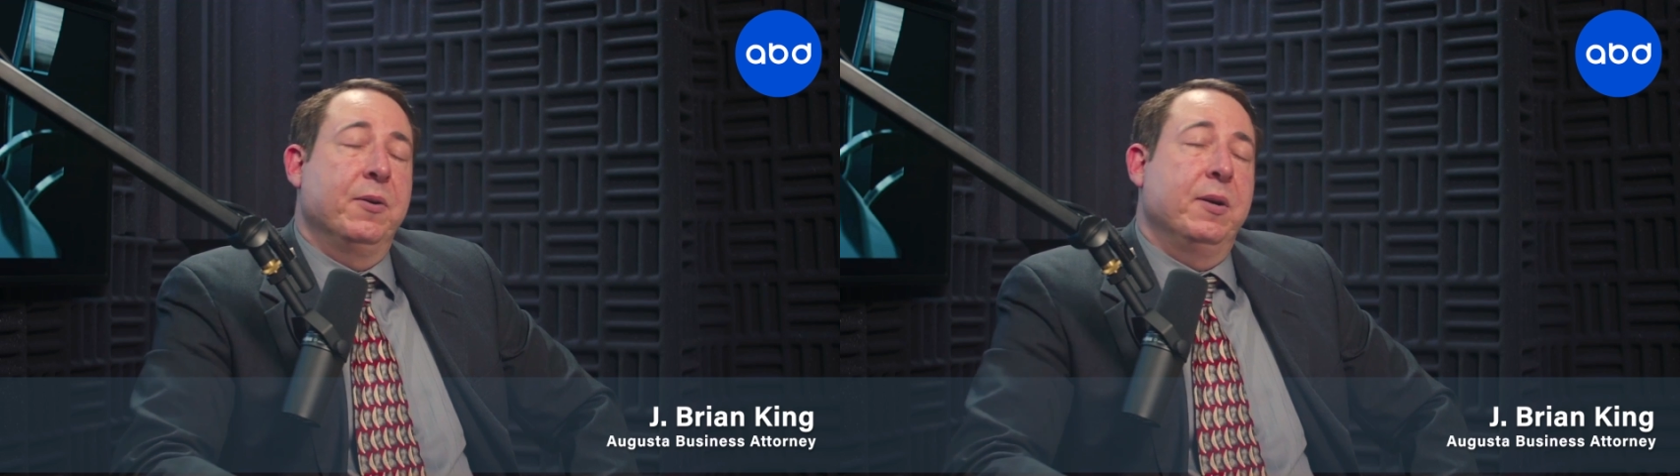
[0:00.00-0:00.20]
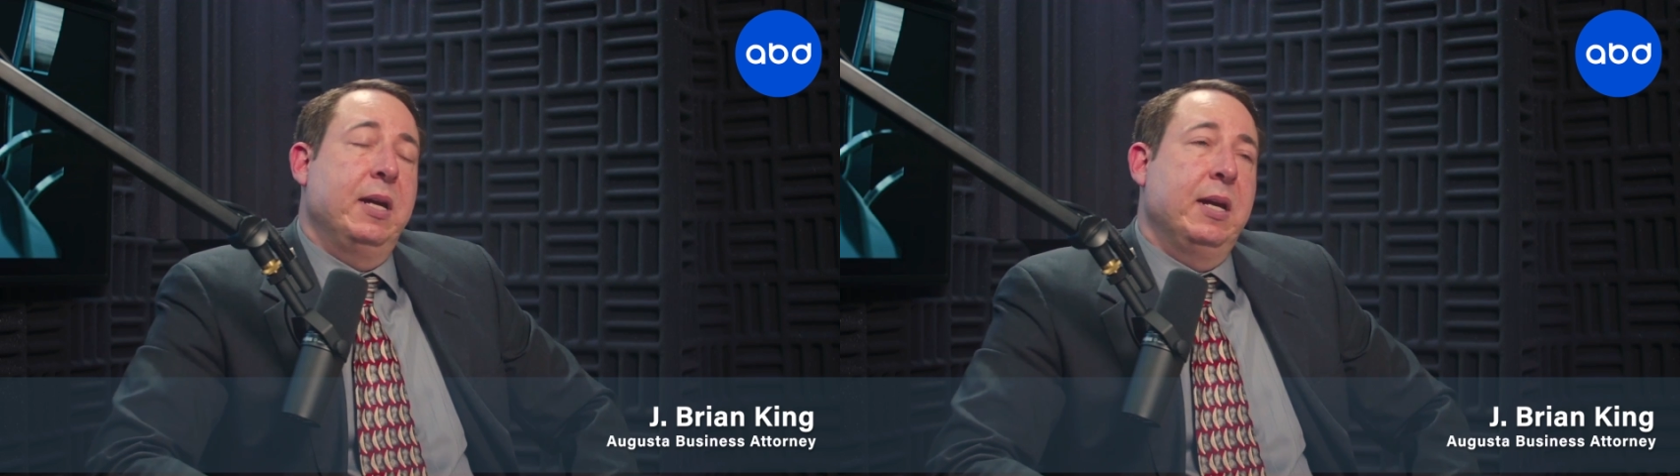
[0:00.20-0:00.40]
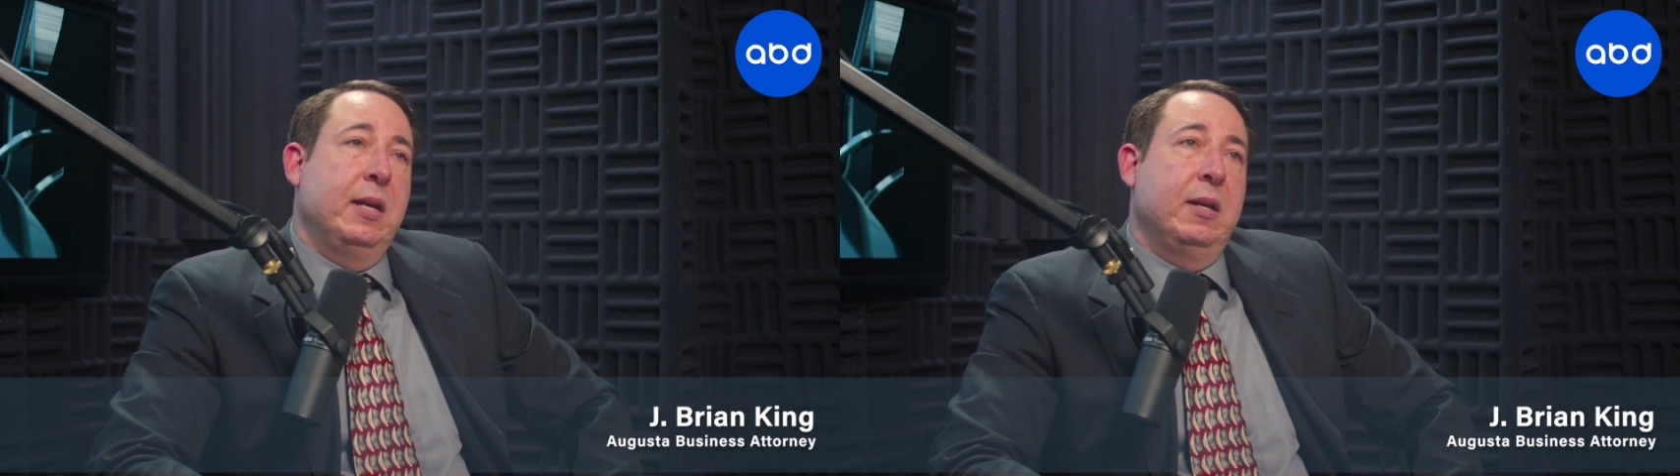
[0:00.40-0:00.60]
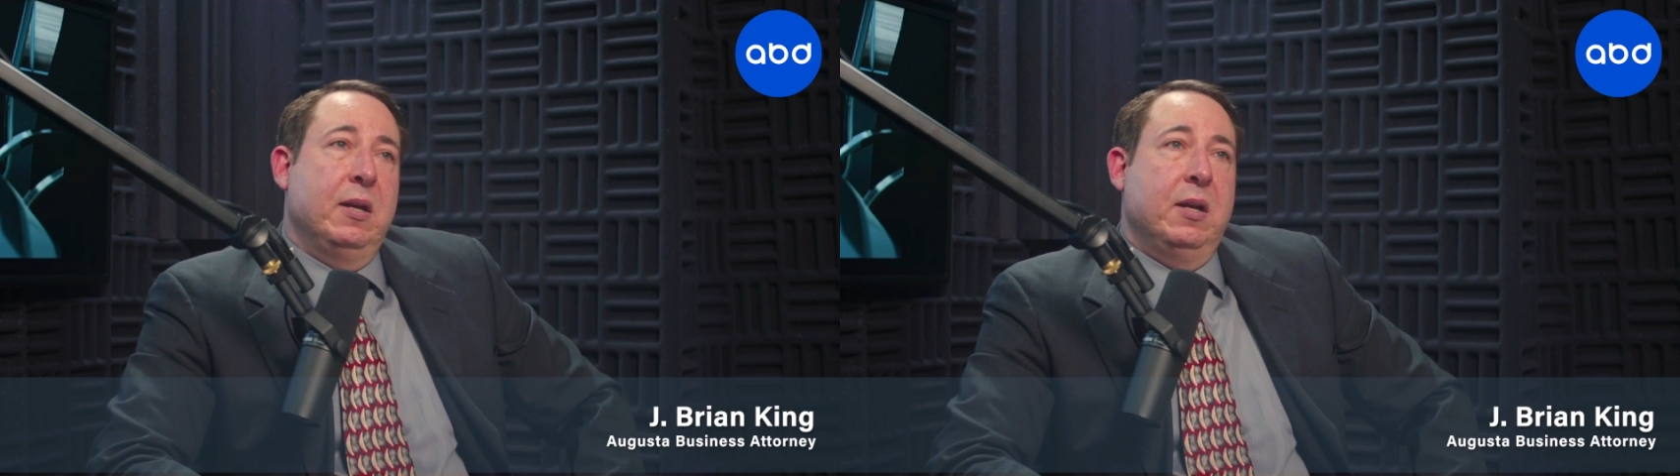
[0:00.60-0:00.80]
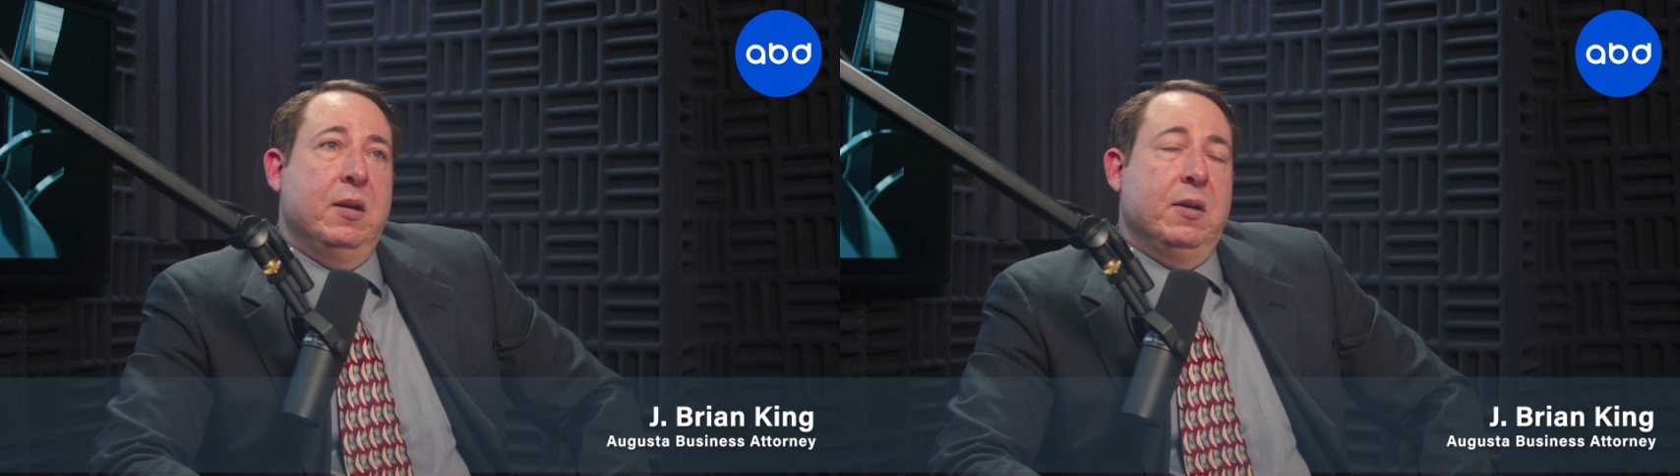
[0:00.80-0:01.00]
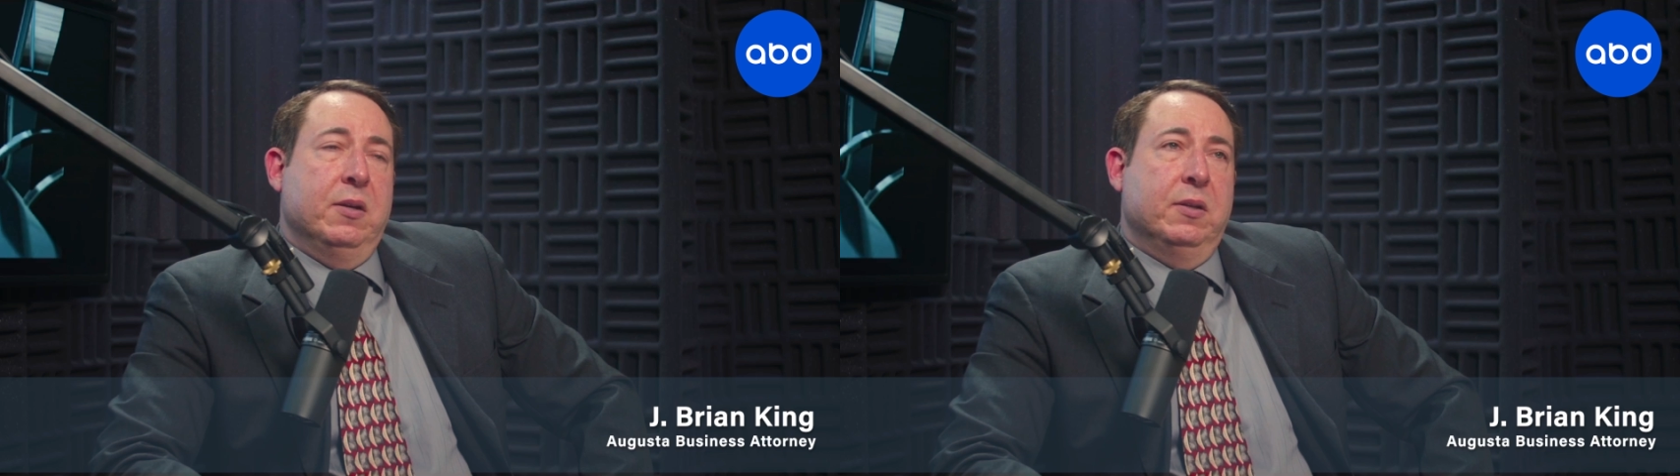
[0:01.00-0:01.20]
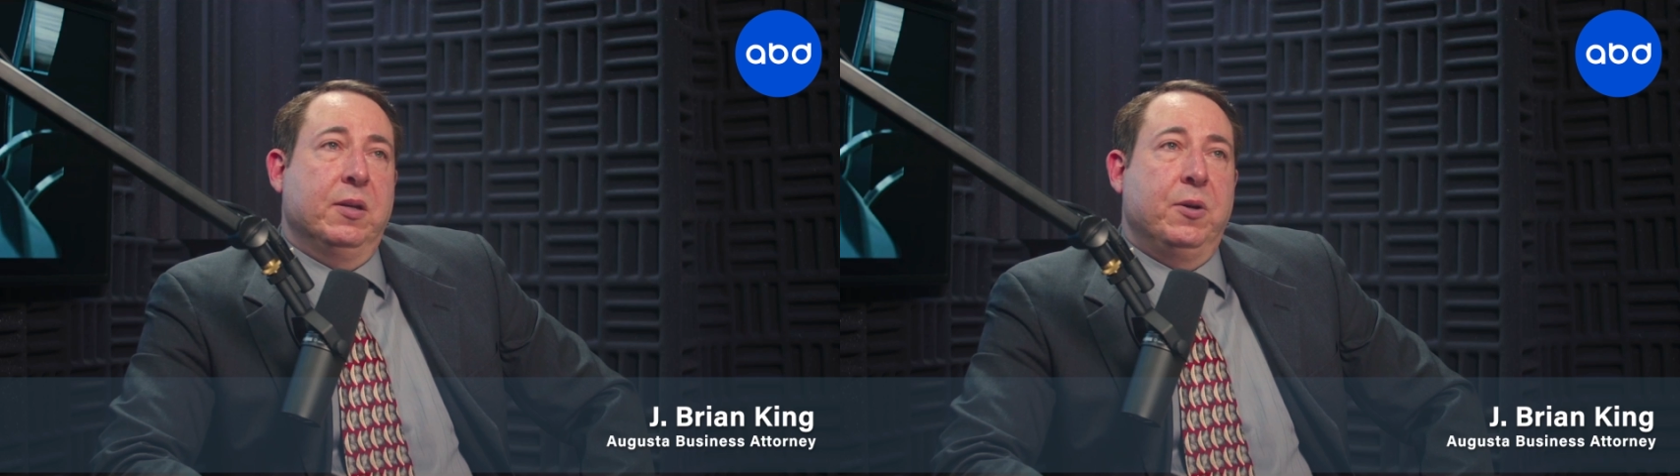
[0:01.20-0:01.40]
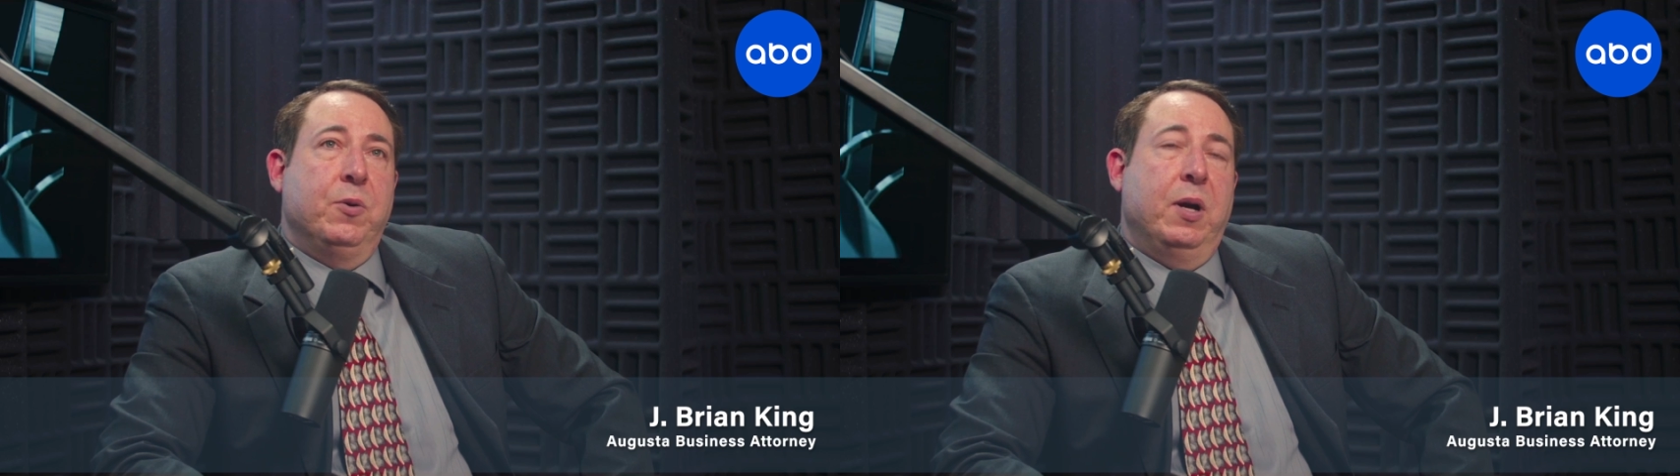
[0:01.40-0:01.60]
And
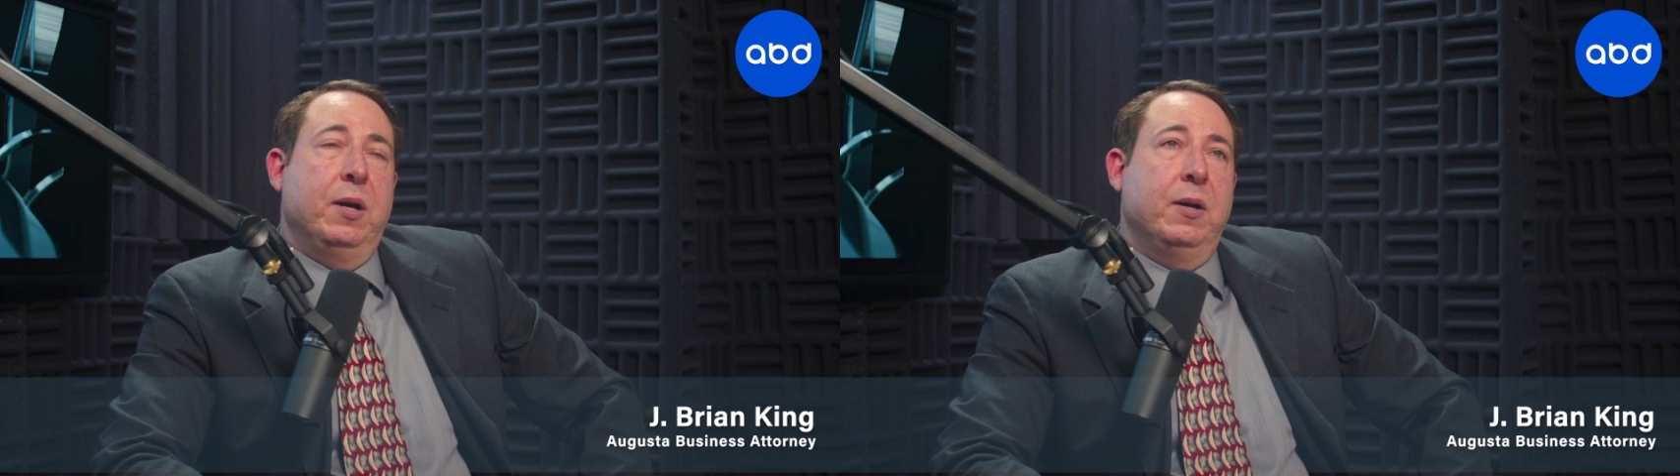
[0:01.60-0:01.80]
so